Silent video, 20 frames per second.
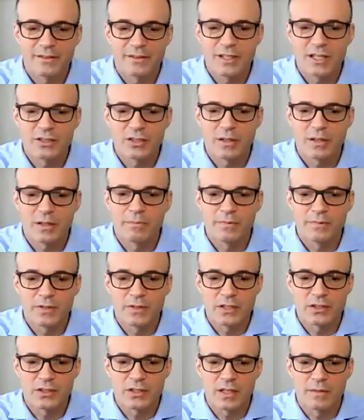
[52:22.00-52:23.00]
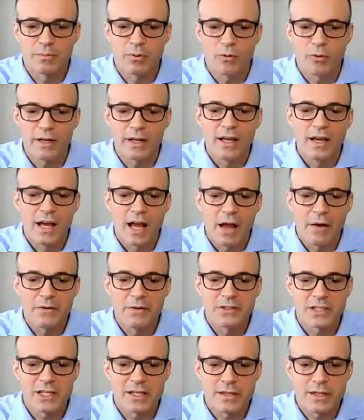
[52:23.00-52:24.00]
such a good point. I
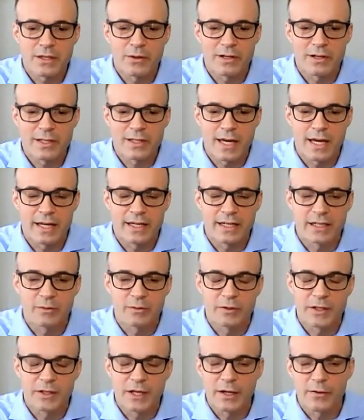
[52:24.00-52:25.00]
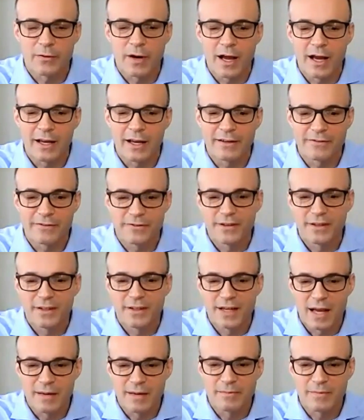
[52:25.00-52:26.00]
always get so excited when they arrive.
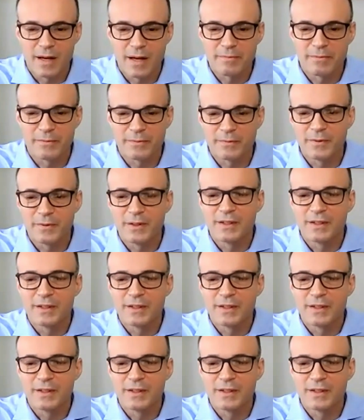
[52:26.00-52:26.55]
I